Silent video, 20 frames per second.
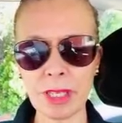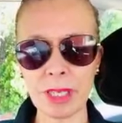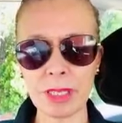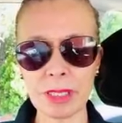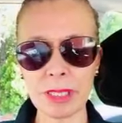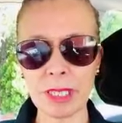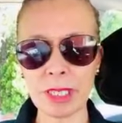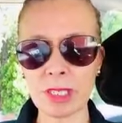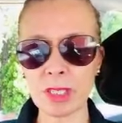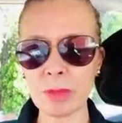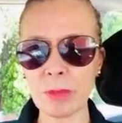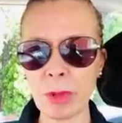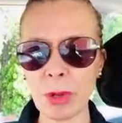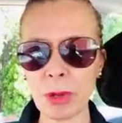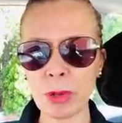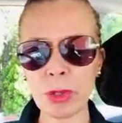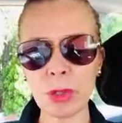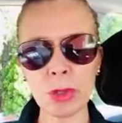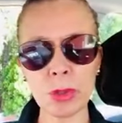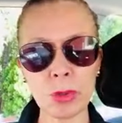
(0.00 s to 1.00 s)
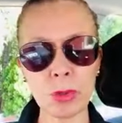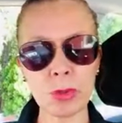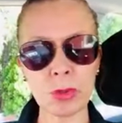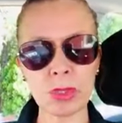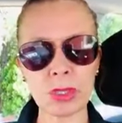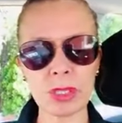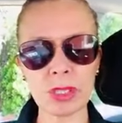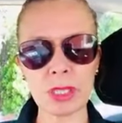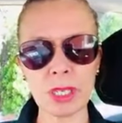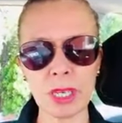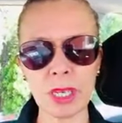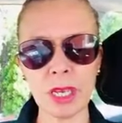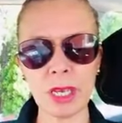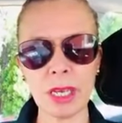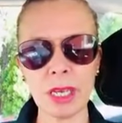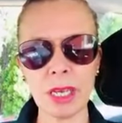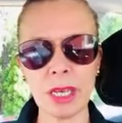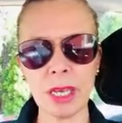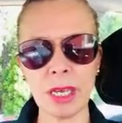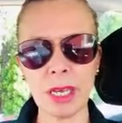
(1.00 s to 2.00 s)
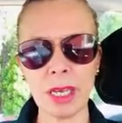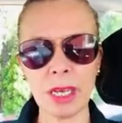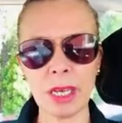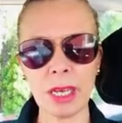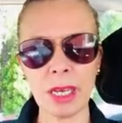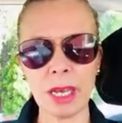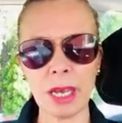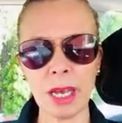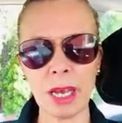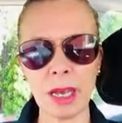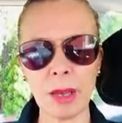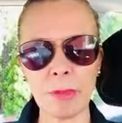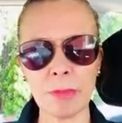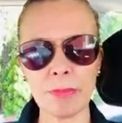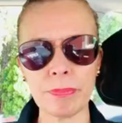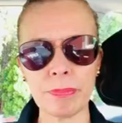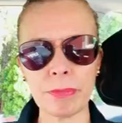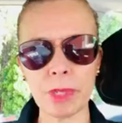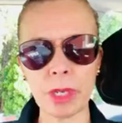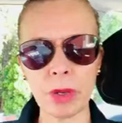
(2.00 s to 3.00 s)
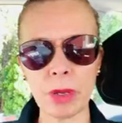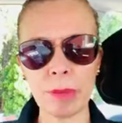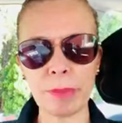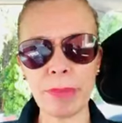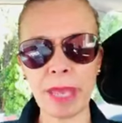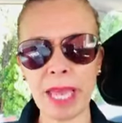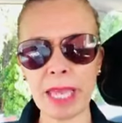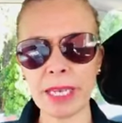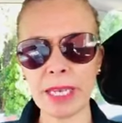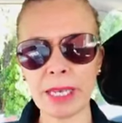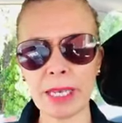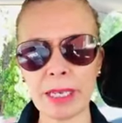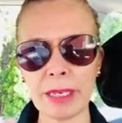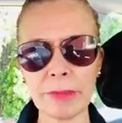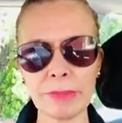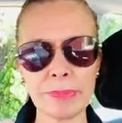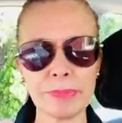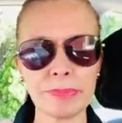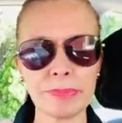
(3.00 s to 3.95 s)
testimonials, you know, a banner,